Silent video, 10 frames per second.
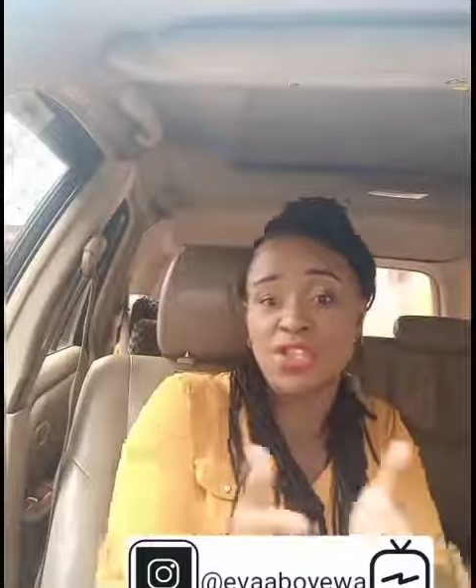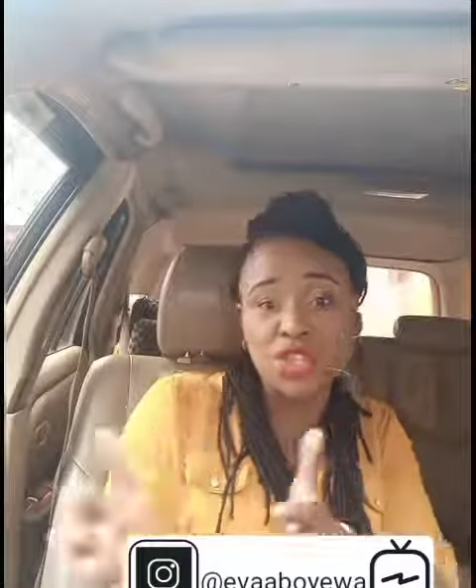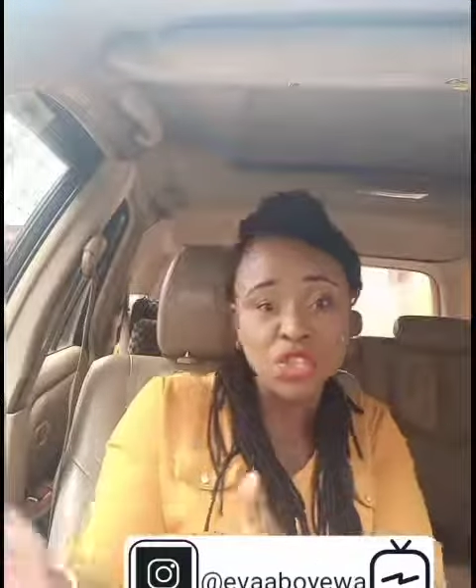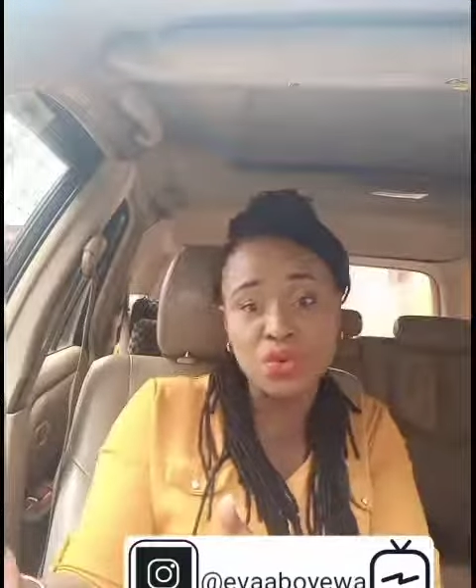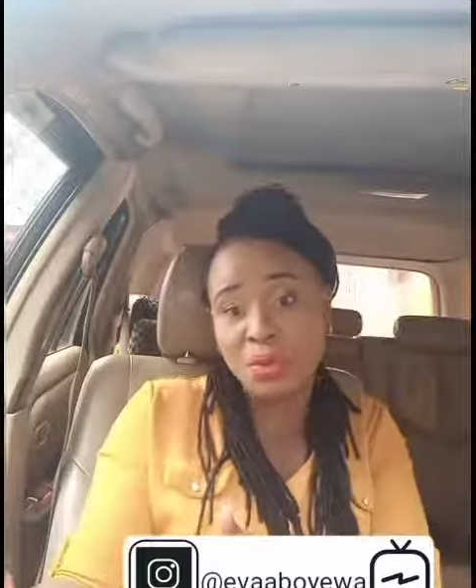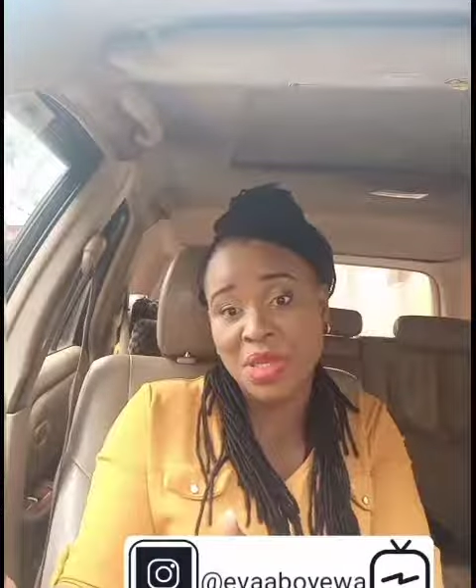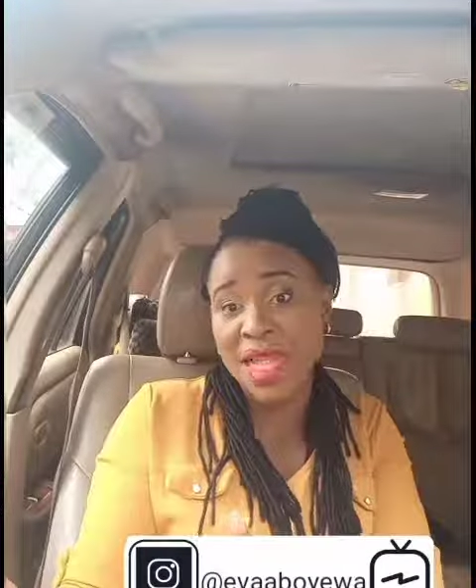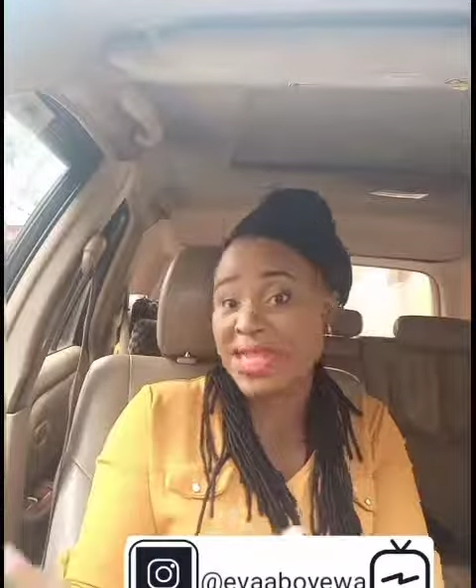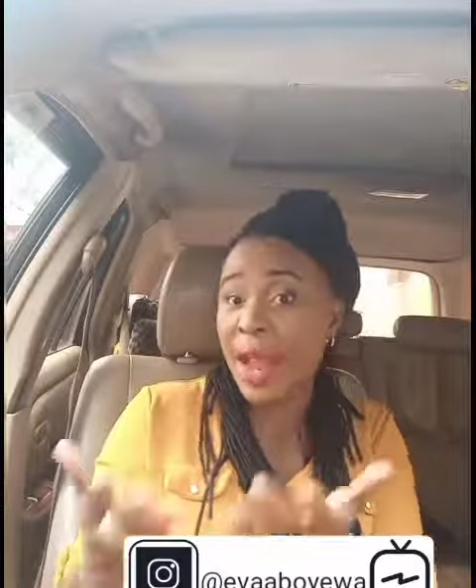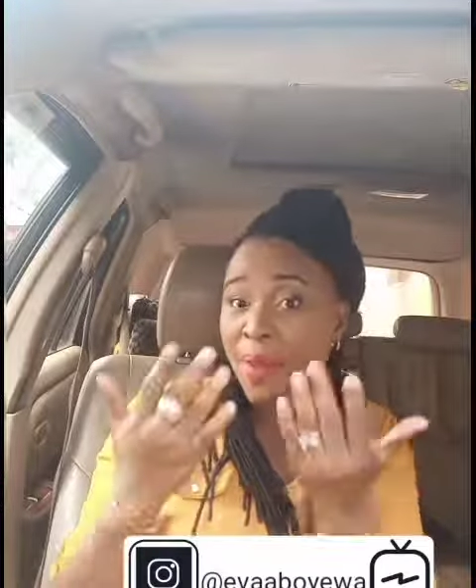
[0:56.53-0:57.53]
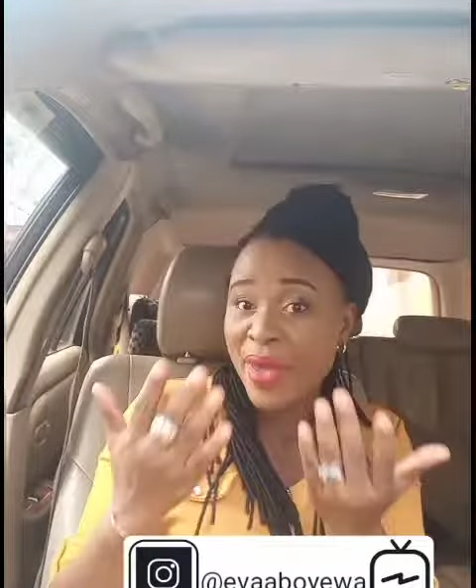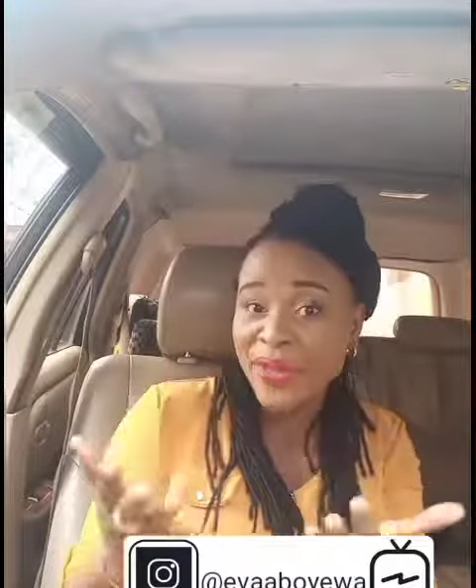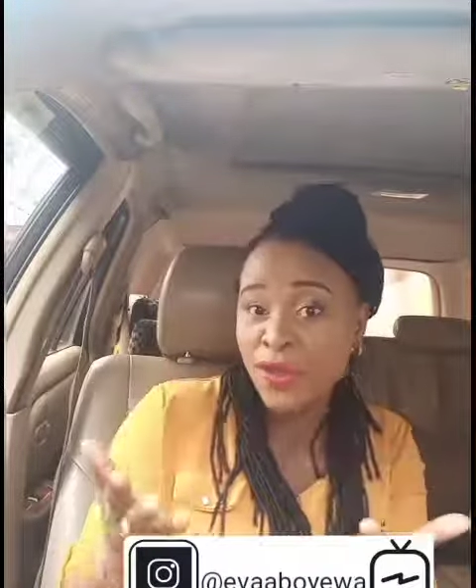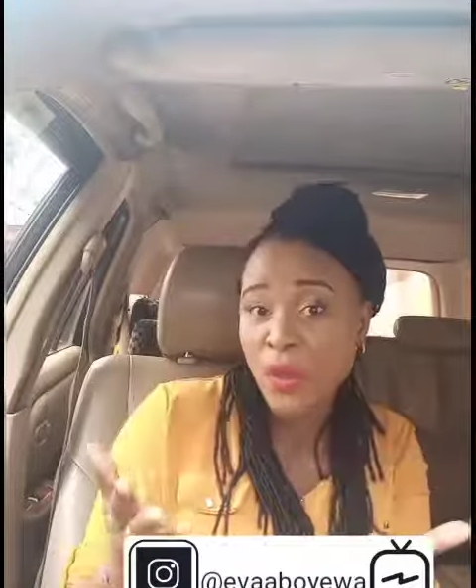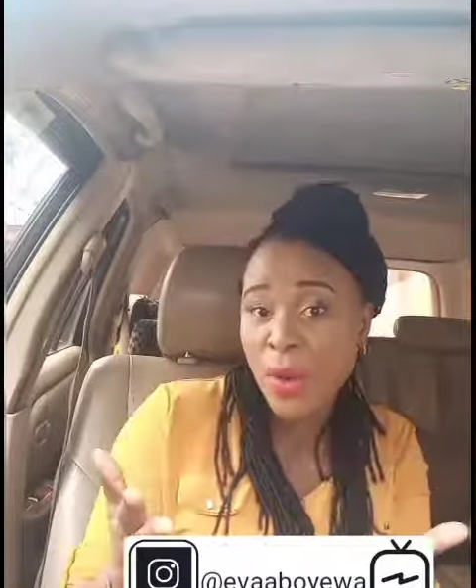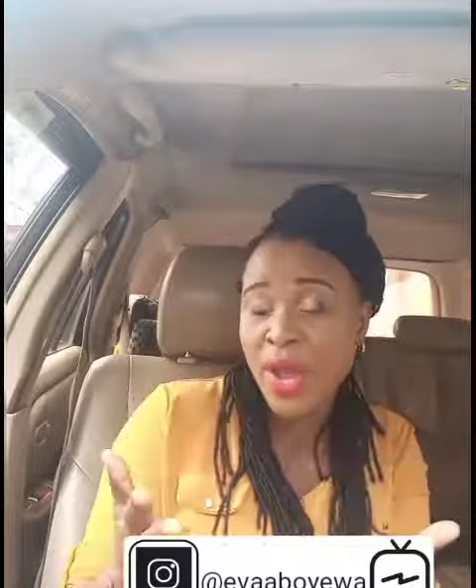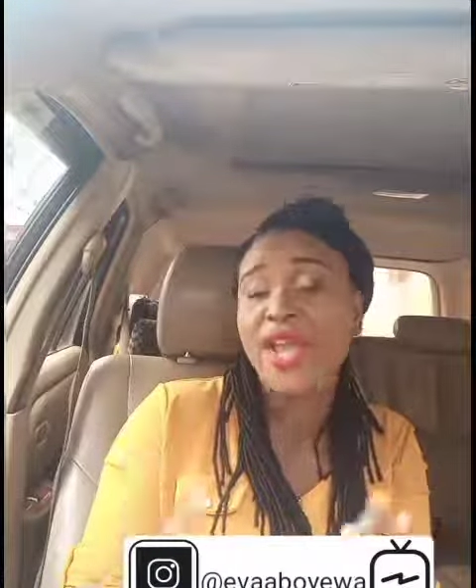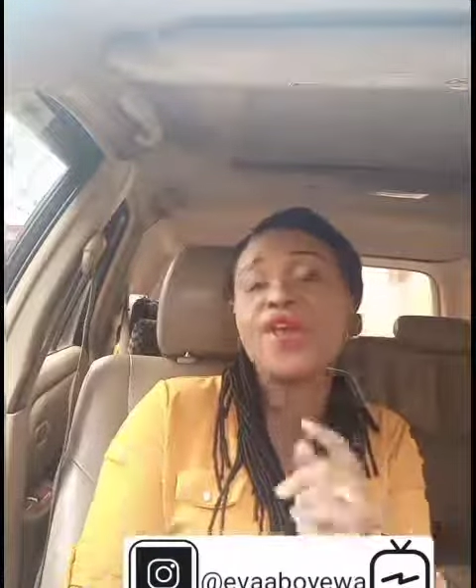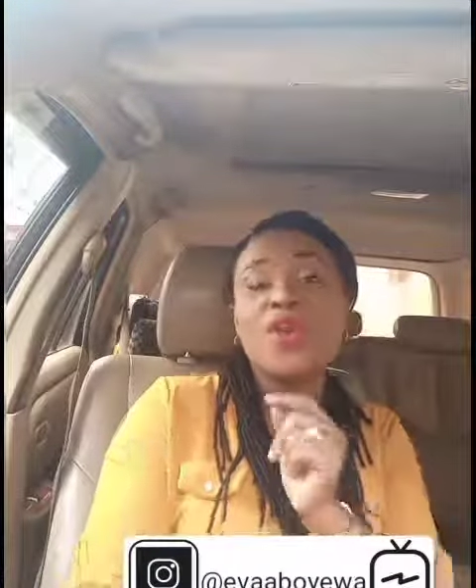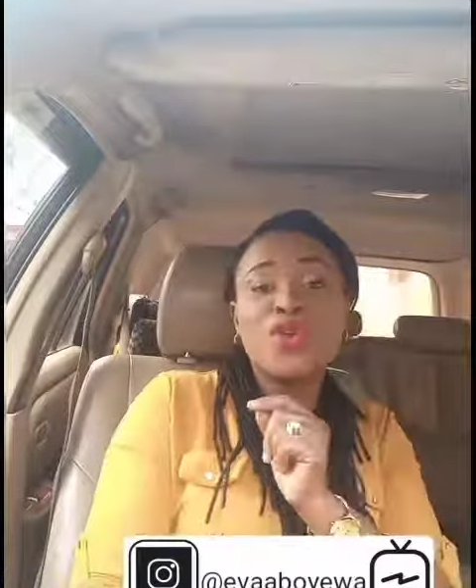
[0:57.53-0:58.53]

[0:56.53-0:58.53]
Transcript: and G3 be that. I beg you, well.